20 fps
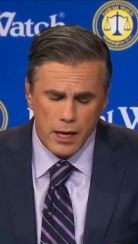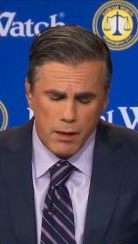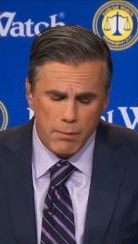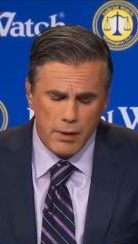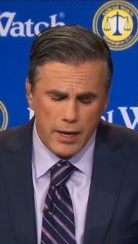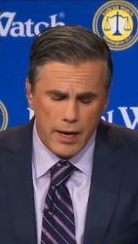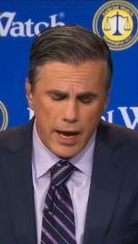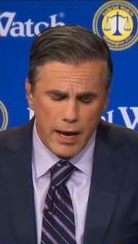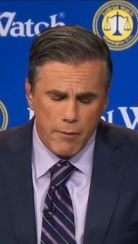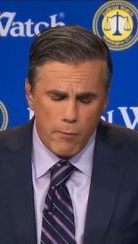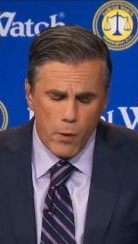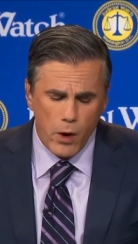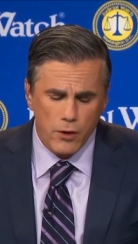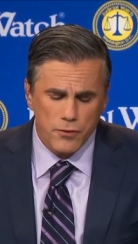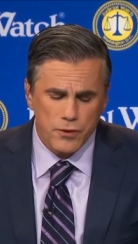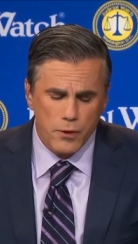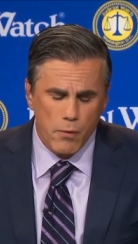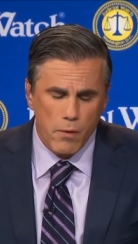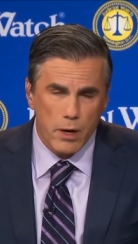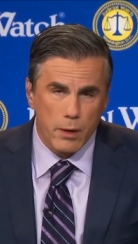But I
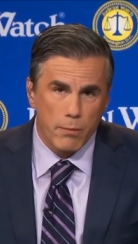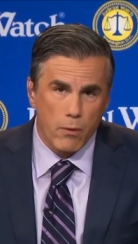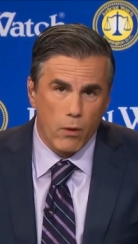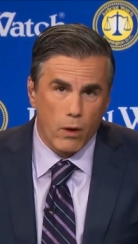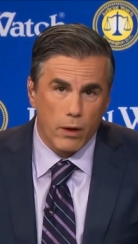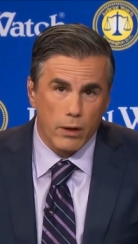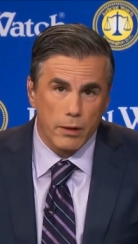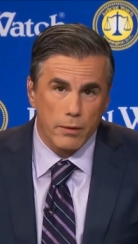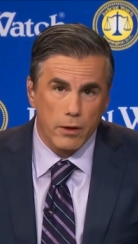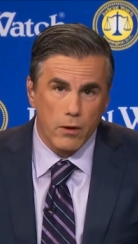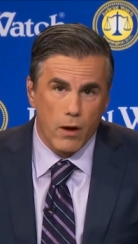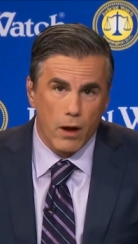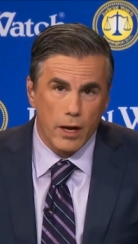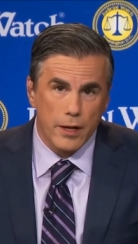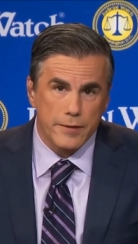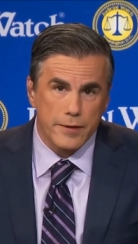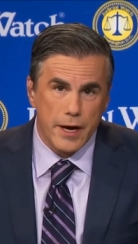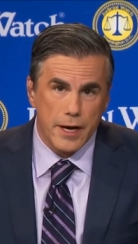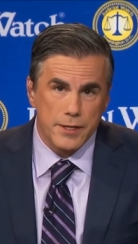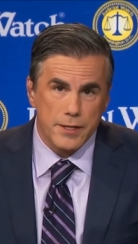also want to pull, call
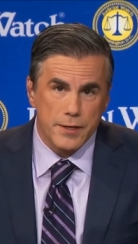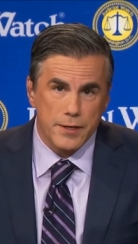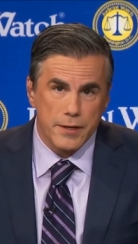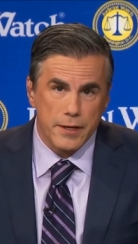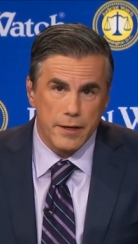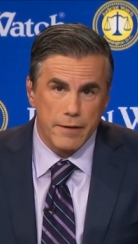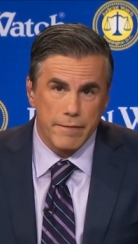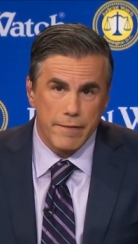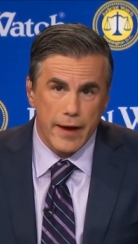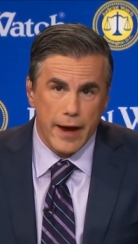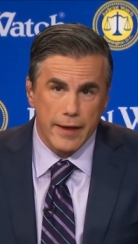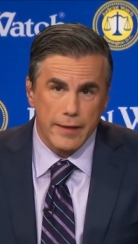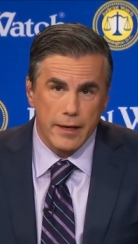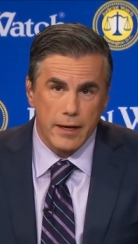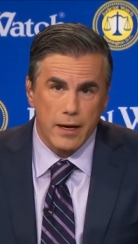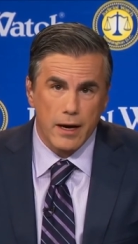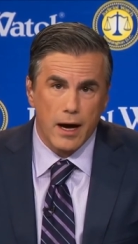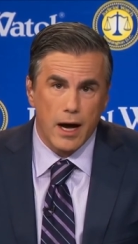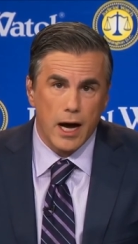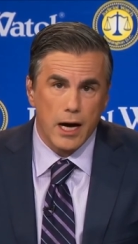attention to the fact
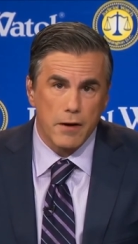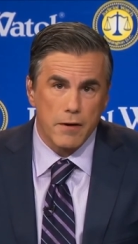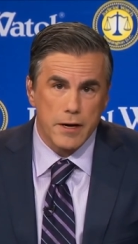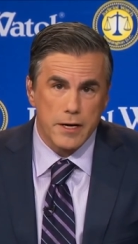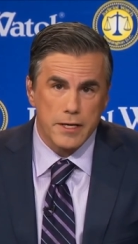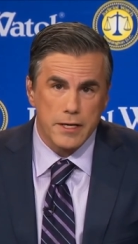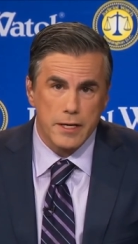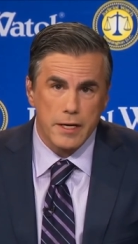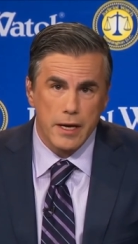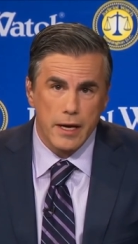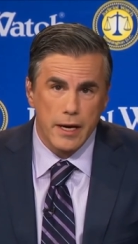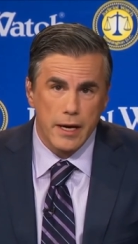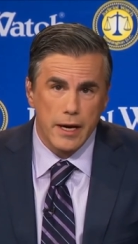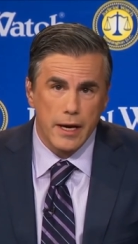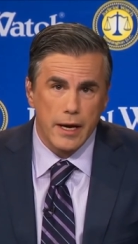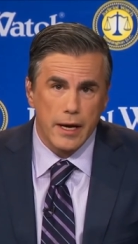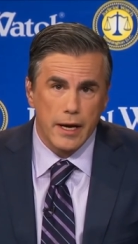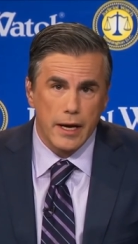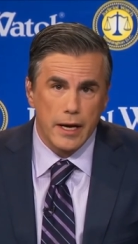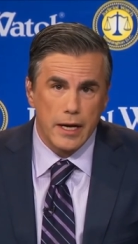that Congress
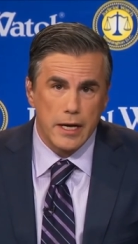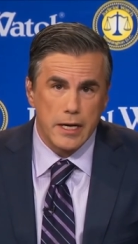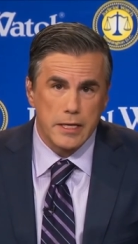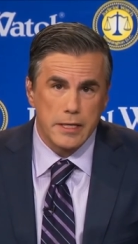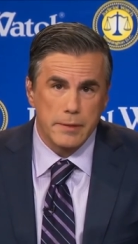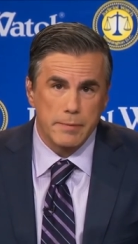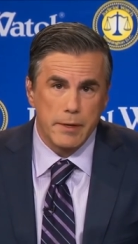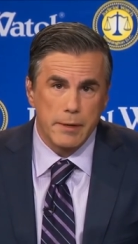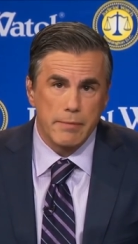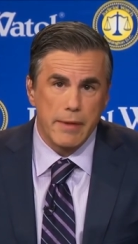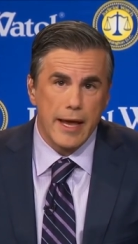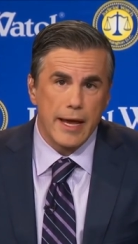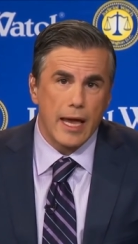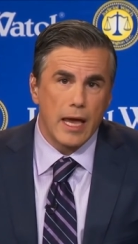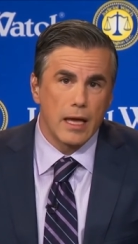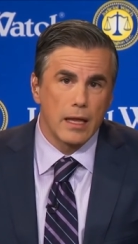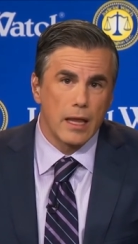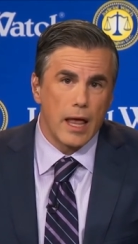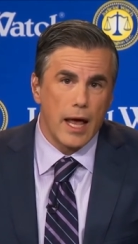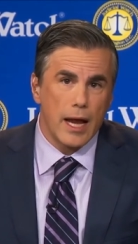has been
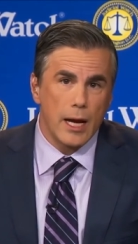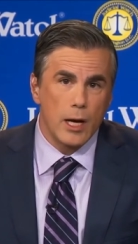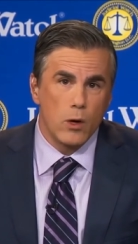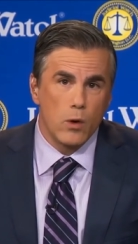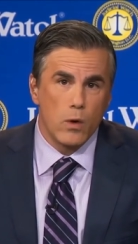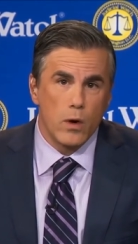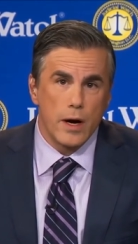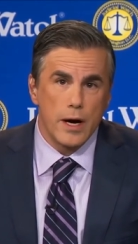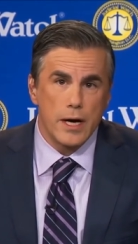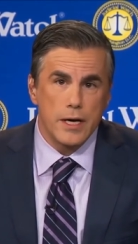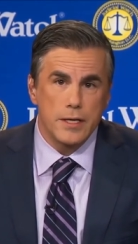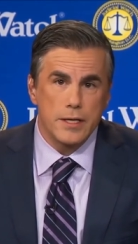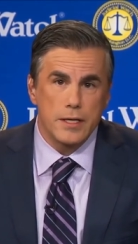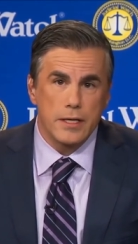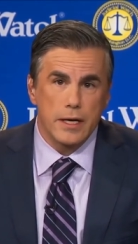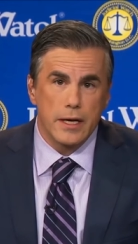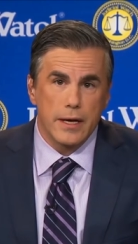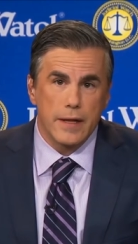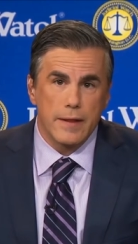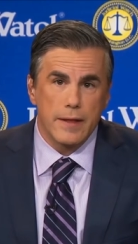making a lot of noise.
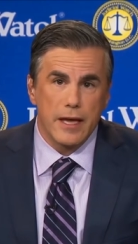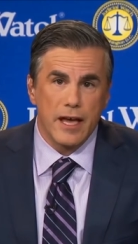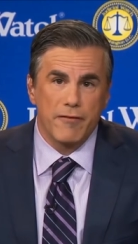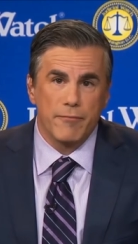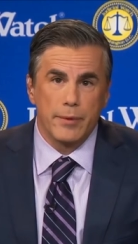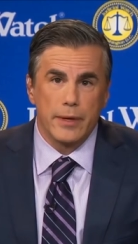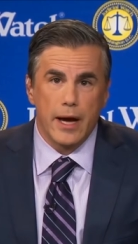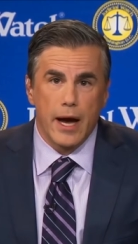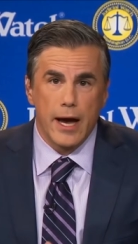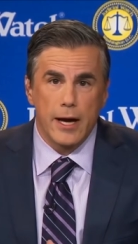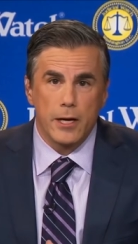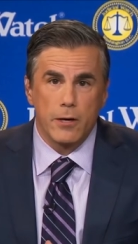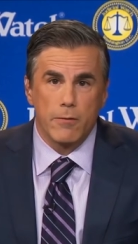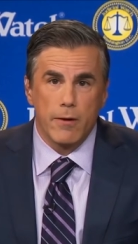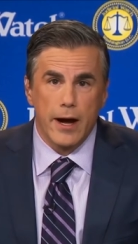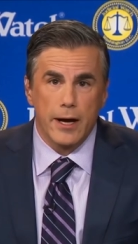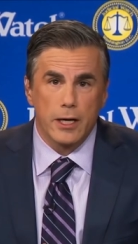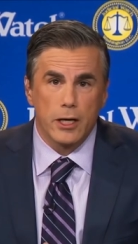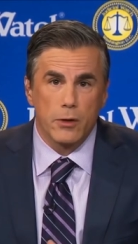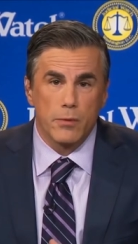Uh, the FBI
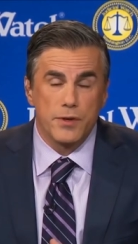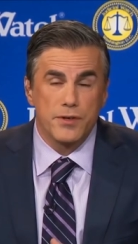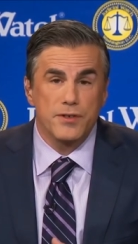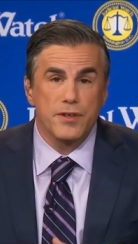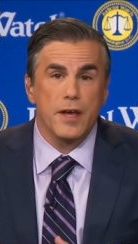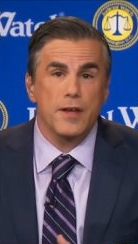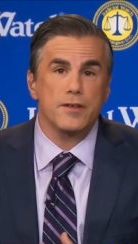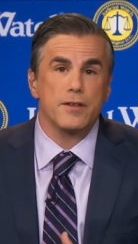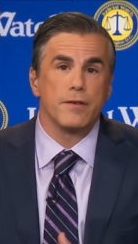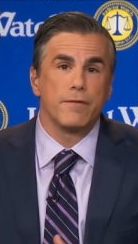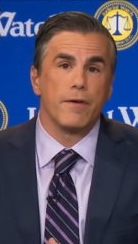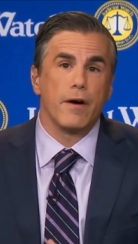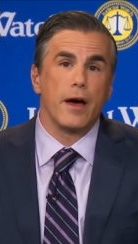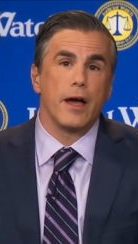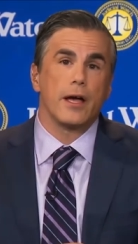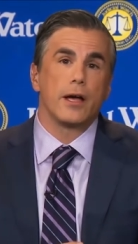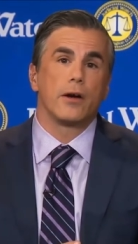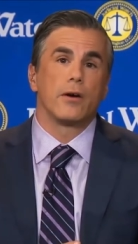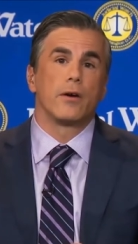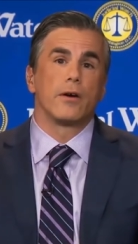director was
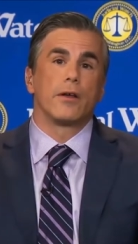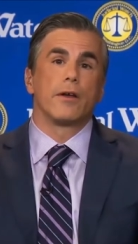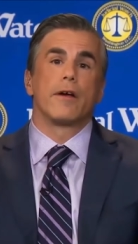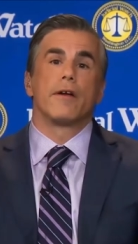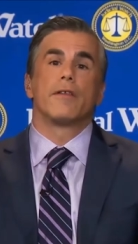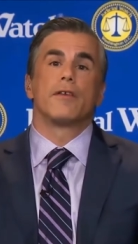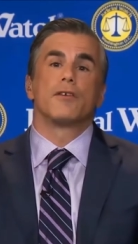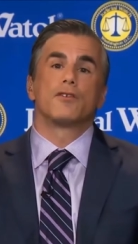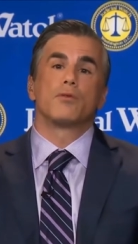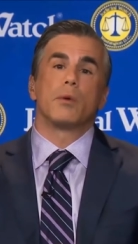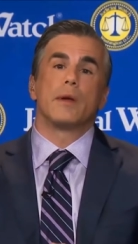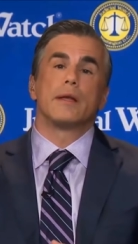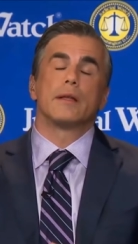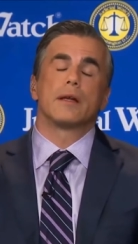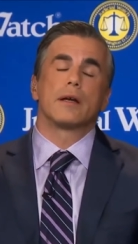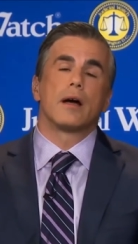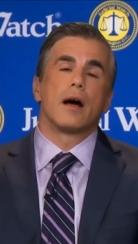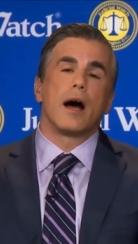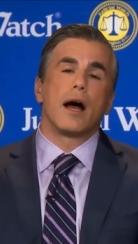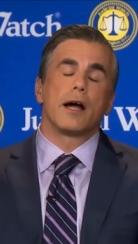testifying earlier this week
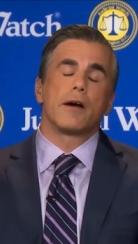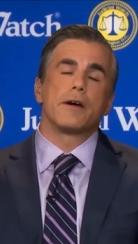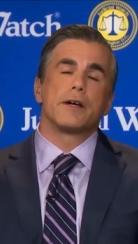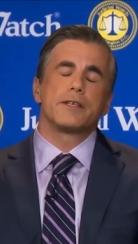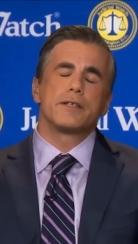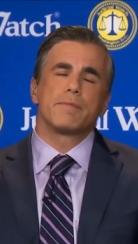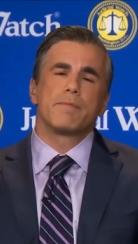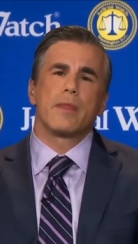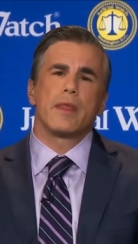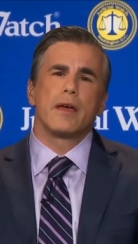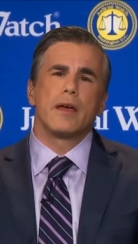to Congress.